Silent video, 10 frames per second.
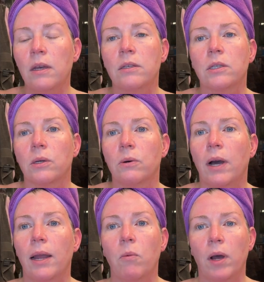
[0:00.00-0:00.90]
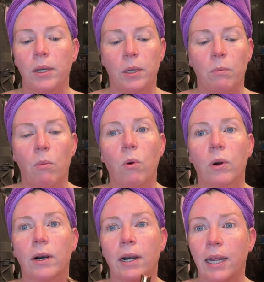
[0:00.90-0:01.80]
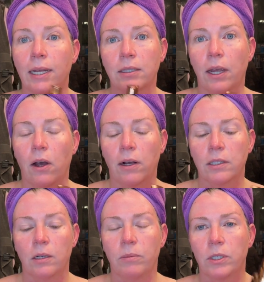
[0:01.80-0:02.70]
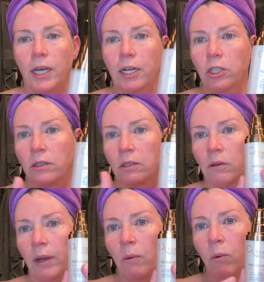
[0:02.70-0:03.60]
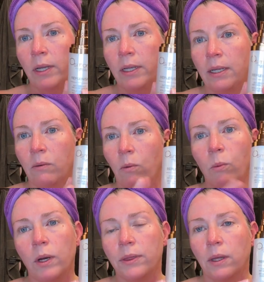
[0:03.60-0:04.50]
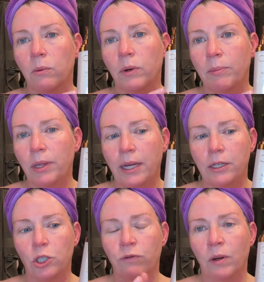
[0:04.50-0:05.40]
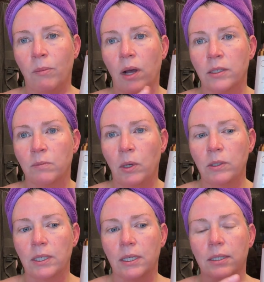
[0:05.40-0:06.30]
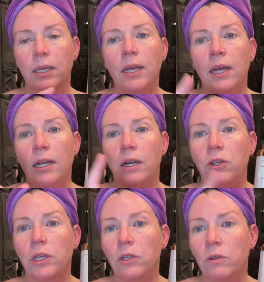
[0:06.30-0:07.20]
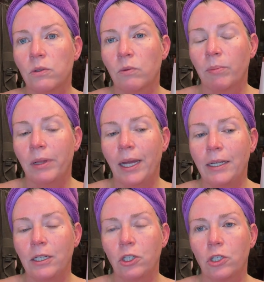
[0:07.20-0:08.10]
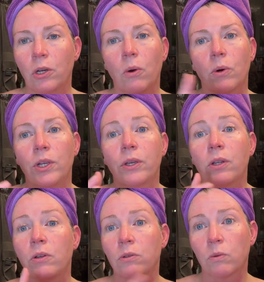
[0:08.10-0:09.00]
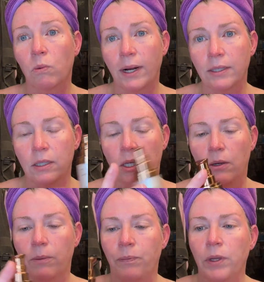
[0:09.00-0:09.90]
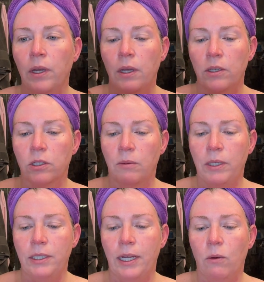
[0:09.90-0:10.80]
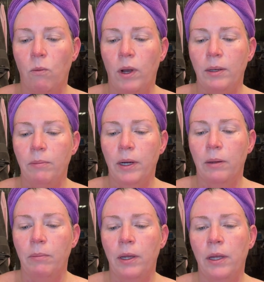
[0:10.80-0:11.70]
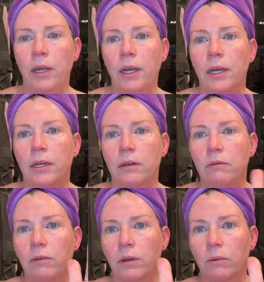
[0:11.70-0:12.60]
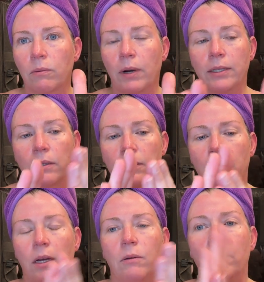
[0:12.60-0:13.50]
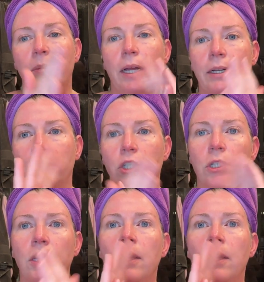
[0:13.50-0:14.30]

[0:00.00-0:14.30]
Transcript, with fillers: So I wanted more antioxidant protection, so I went in with the Replenish from Osmosis. Now you can use Replenish or you can use Rescue. So I'm gonna take one pump of Re uh, Replenish